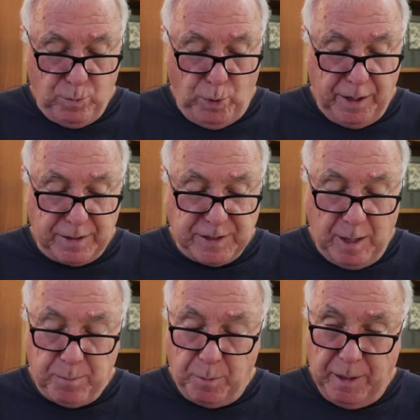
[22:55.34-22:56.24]
One
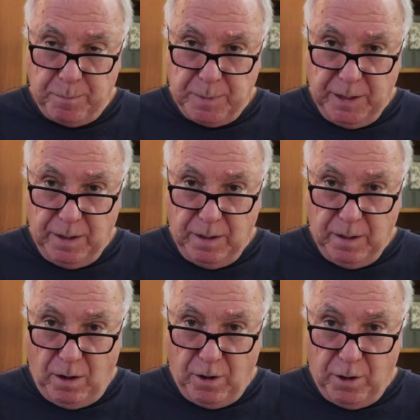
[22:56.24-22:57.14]
example might be
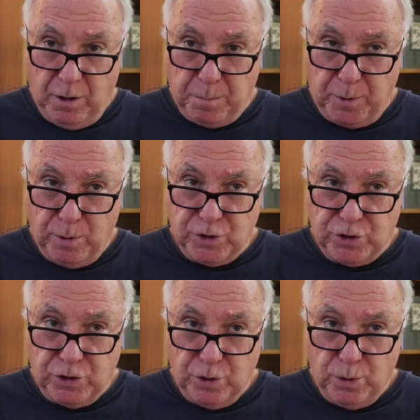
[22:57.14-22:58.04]
our
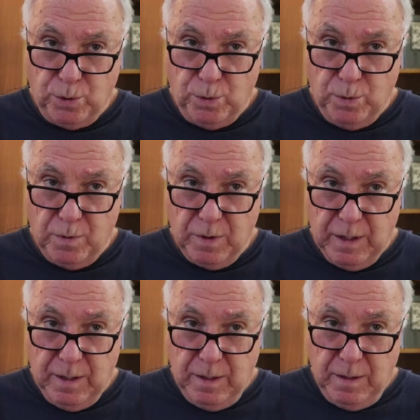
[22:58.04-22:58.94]
approach to
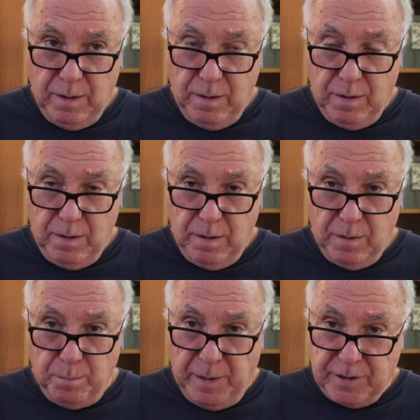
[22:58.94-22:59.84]

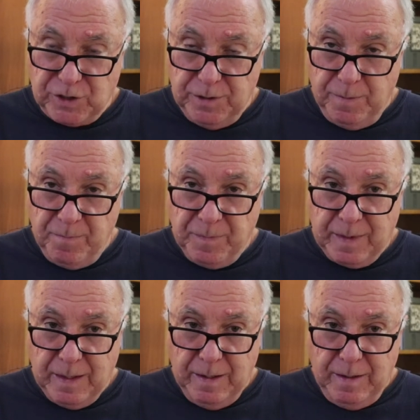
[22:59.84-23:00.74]
medicine.
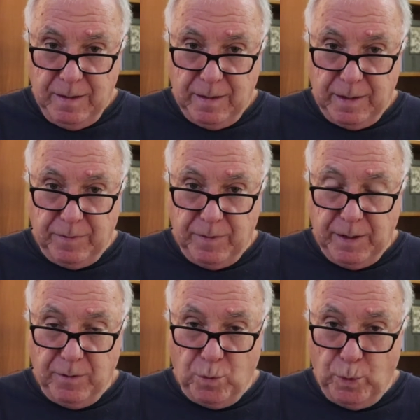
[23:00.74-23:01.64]

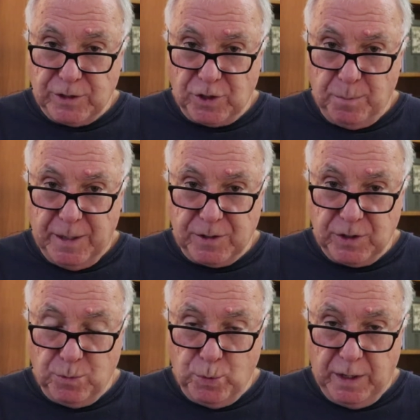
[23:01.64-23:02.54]
In the Western medicine,